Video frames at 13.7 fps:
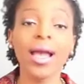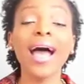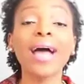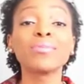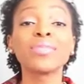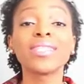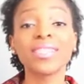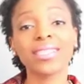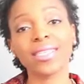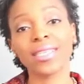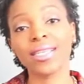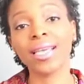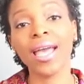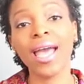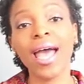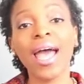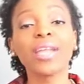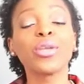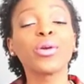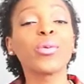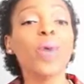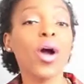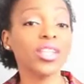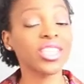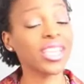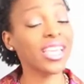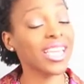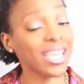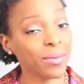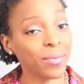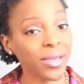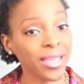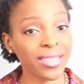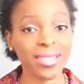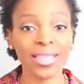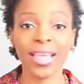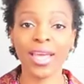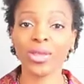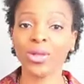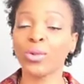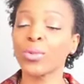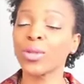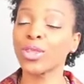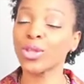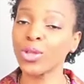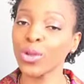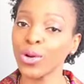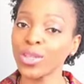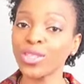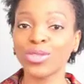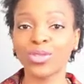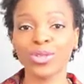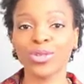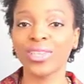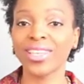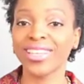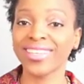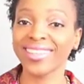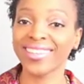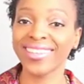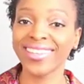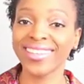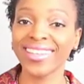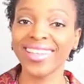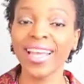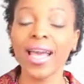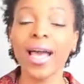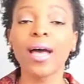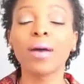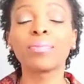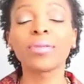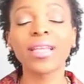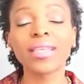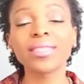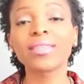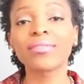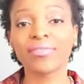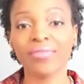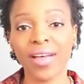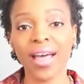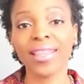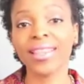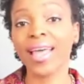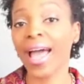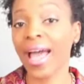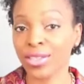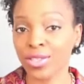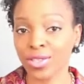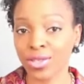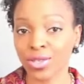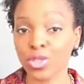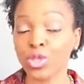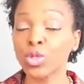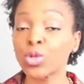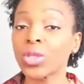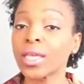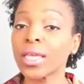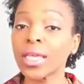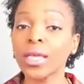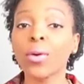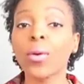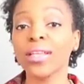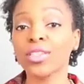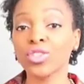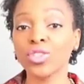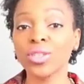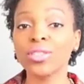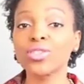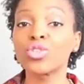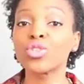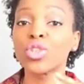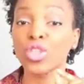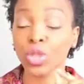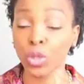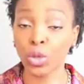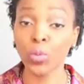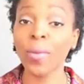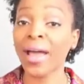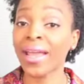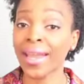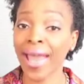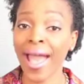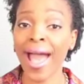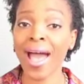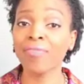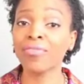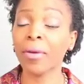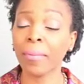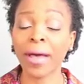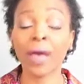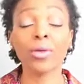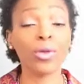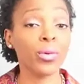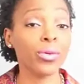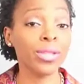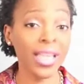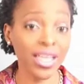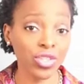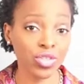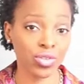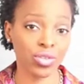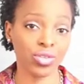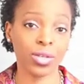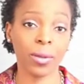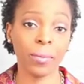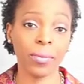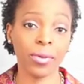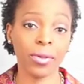I'm ZeeZee, and you're watching Keeping It Together with yours truly. A place to find the answers to the key questions that you might have about your relationship.